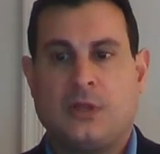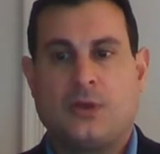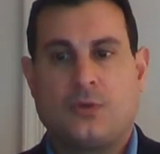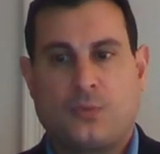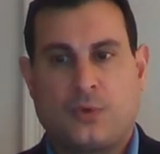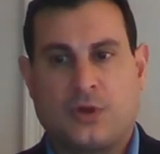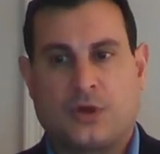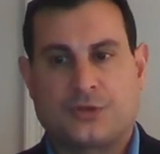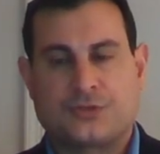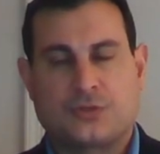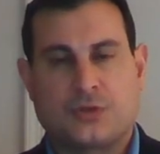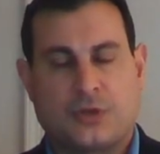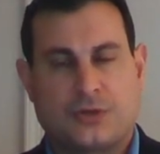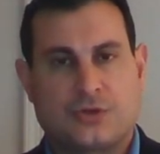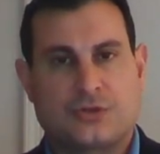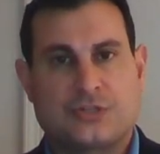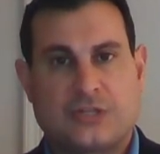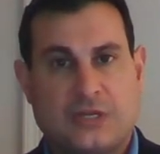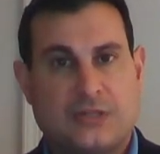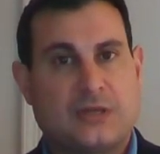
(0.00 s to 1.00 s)
We also
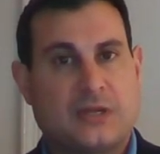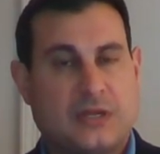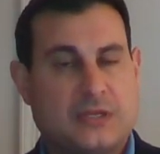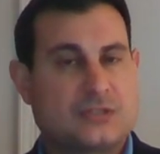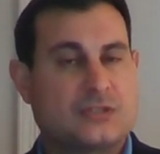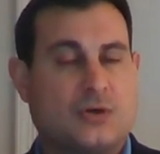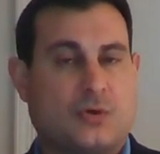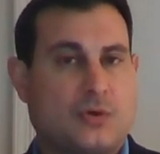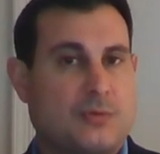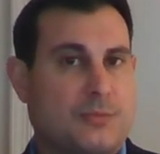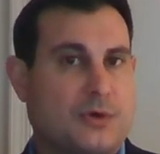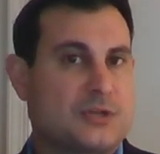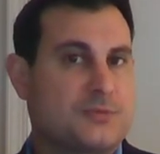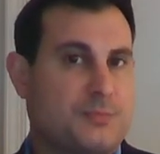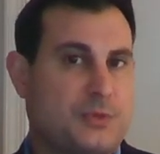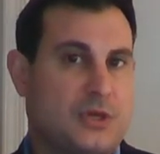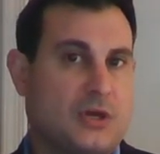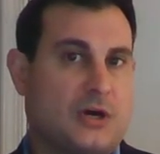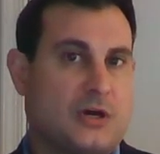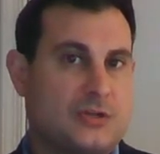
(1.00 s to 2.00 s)
understand that is going much
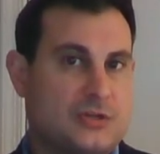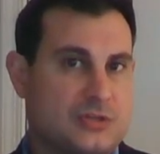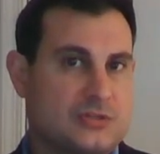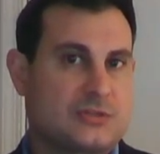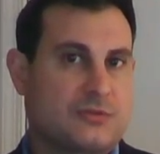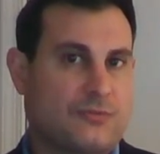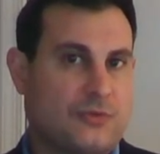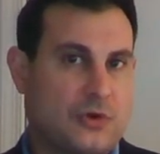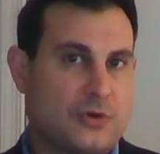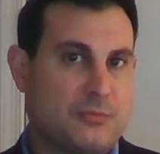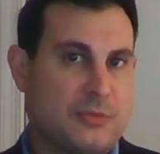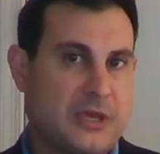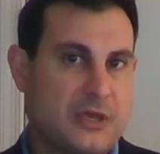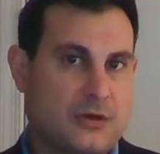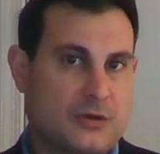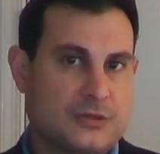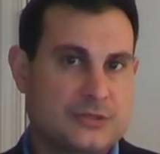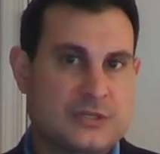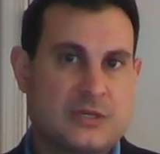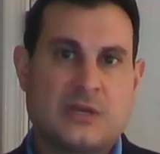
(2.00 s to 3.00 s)
beyond just the phone
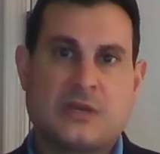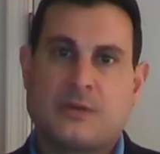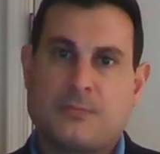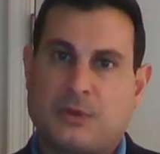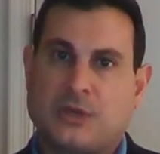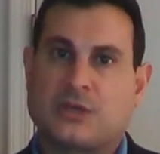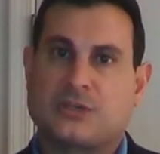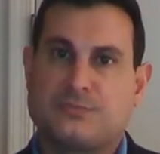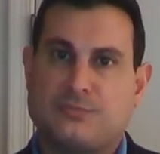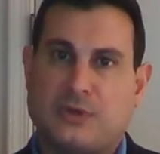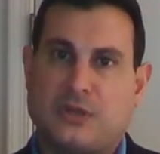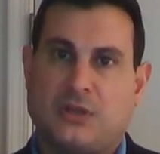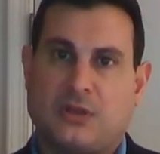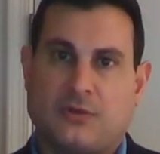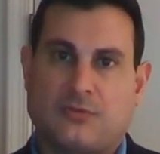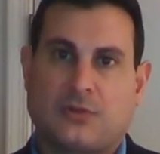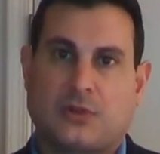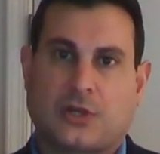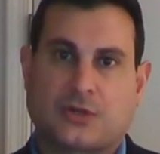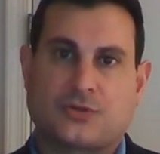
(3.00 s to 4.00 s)
makers because many of
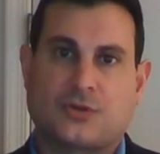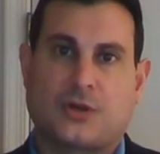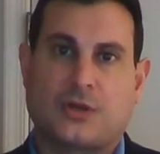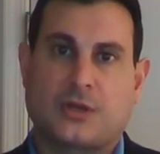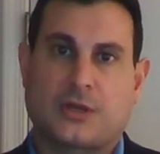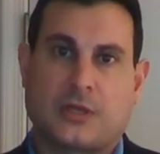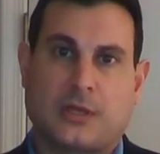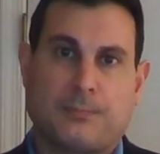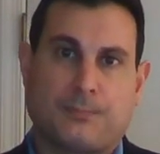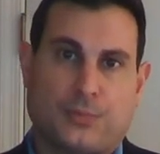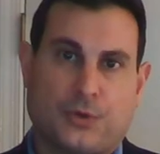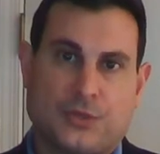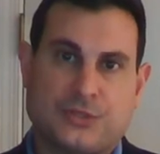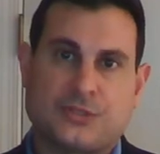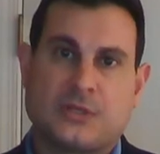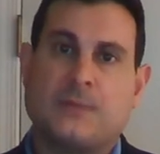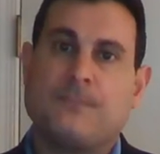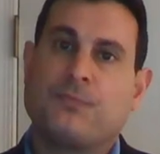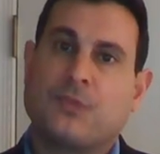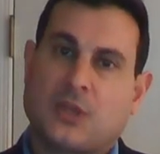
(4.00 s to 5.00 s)
the electronic inputs
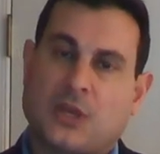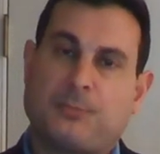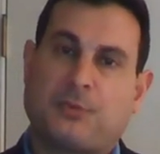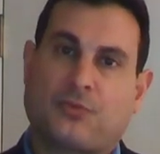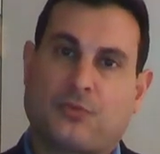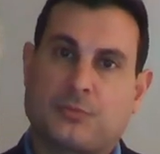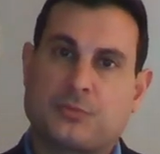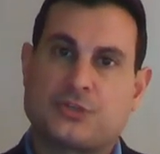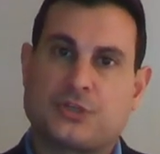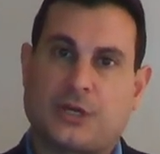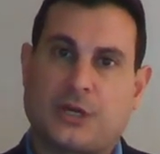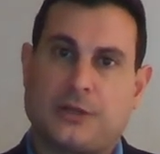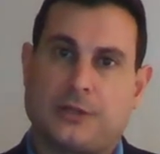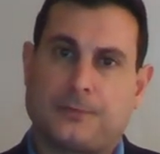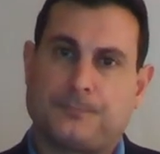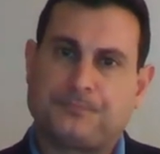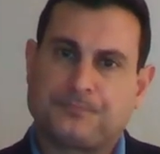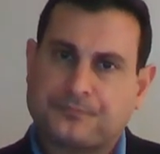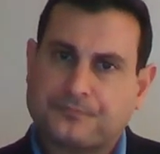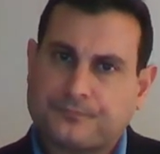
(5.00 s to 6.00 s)
coming from
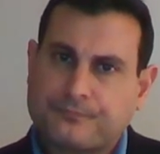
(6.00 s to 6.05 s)
China.